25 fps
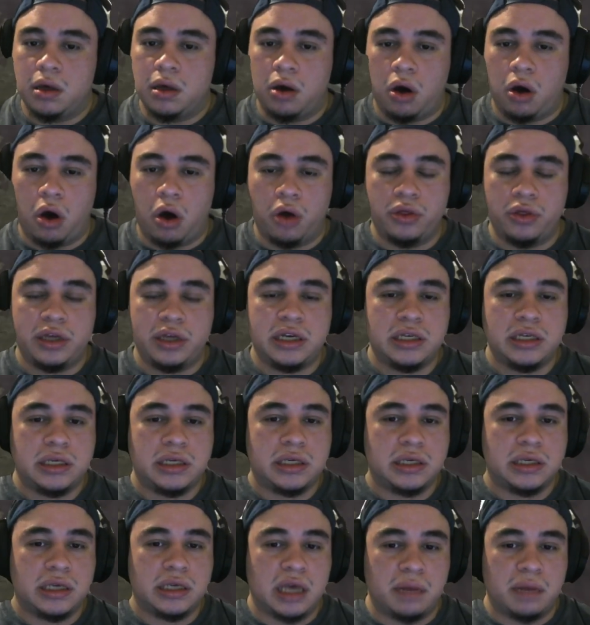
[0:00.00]
All
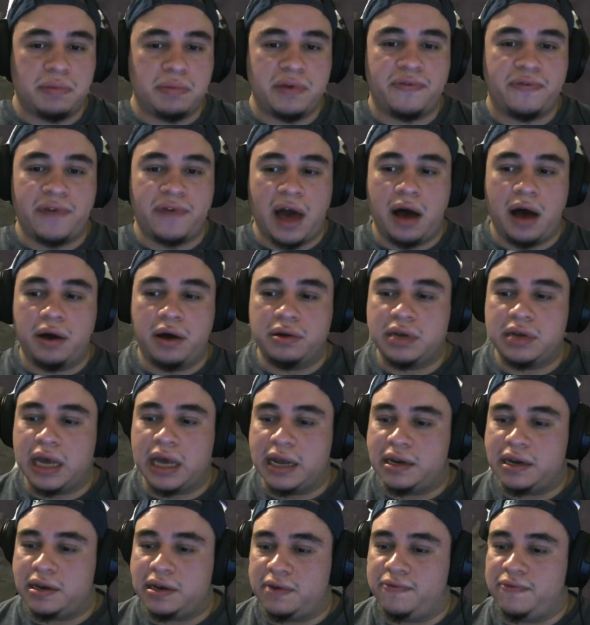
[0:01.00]
these can be found
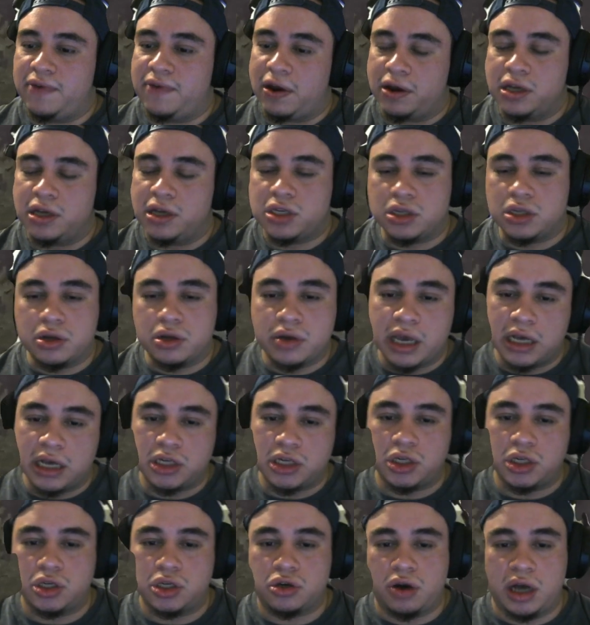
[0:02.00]
at various
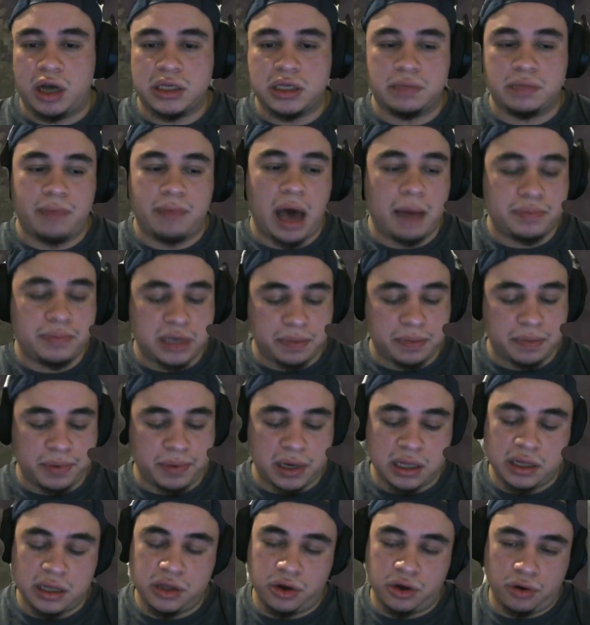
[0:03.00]
locations across the map.
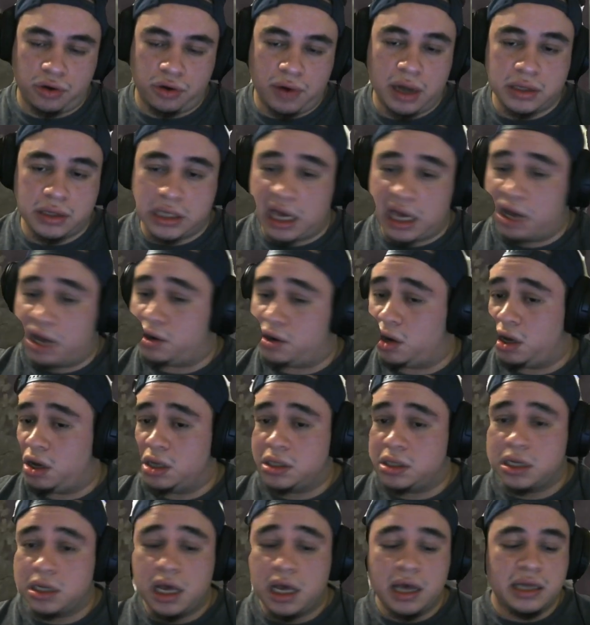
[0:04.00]
Typically, they're around town
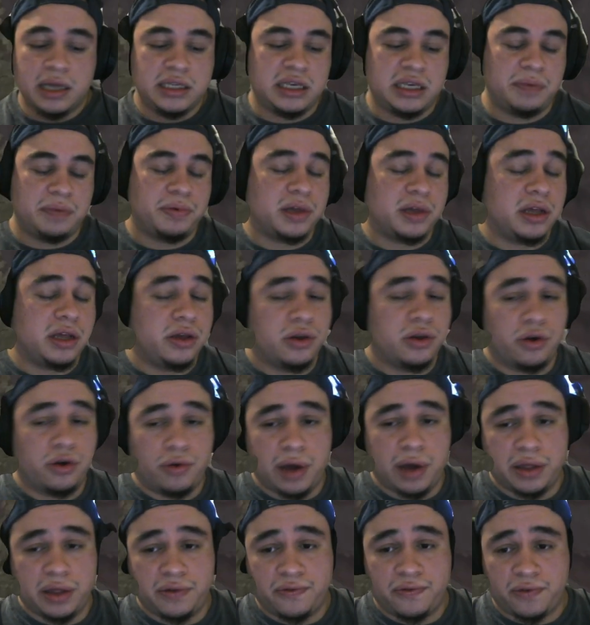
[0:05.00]
halls. Typically, they're
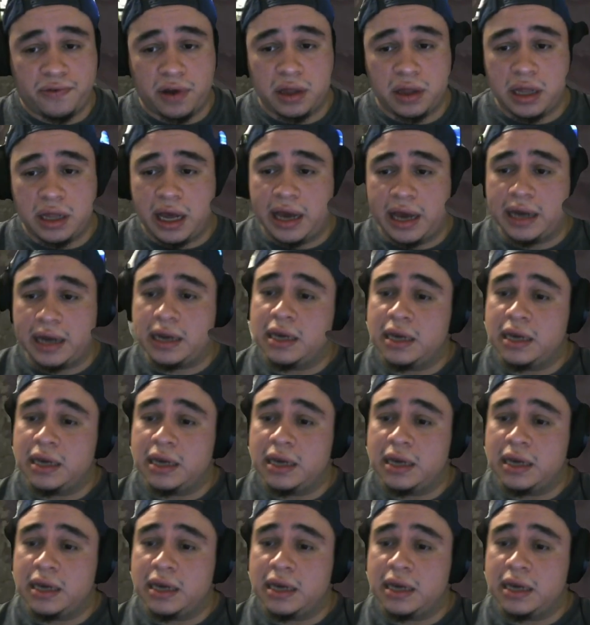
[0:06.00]
around the front line.